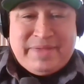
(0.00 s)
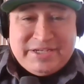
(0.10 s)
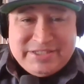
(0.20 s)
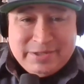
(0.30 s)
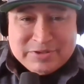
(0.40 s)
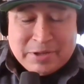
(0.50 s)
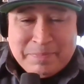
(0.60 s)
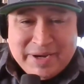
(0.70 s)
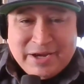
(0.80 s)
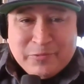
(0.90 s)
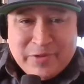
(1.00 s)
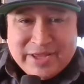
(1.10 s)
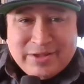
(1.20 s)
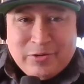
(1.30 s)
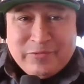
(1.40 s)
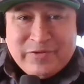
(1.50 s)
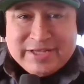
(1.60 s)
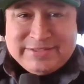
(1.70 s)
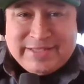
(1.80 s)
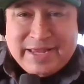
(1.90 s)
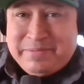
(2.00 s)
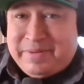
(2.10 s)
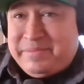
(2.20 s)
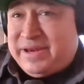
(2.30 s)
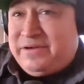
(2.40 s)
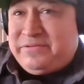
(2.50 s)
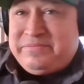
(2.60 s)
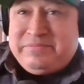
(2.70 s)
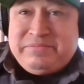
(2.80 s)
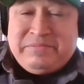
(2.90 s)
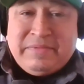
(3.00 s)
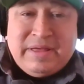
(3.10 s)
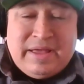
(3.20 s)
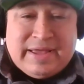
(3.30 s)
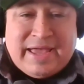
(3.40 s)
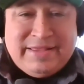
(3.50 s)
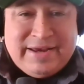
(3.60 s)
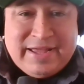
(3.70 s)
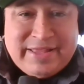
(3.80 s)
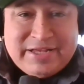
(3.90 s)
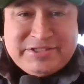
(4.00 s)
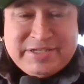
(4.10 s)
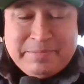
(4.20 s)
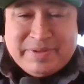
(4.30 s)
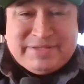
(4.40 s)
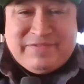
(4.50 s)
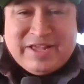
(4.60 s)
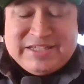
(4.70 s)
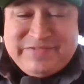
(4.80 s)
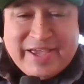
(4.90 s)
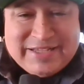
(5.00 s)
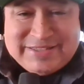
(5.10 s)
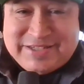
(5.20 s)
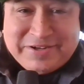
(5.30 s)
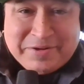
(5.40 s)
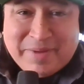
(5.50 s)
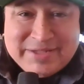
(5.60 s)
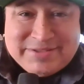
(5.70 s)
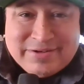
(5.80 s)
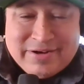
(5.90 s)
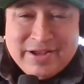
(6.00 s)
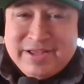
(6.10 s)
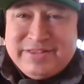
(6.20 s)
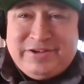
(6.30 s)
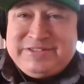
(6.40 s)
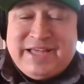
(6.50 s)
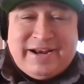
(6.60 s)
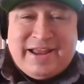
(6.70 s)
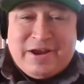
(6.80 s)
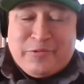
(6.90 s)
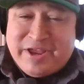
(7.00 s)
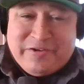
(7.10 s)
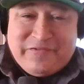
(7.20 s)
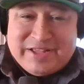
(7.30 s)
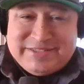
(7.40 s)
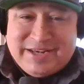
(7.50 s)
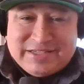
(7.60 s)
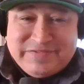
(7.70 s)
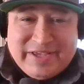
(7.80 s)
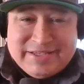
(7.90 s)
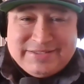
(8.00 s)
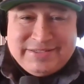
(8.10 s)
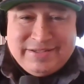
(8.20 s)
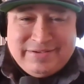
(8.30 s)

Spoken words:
That shit was completely red, the whole fucking stadium. I mean, I can't deny that shit, but Las Vegas is another monster. There's not a lot of Raider fans in Las Vegas.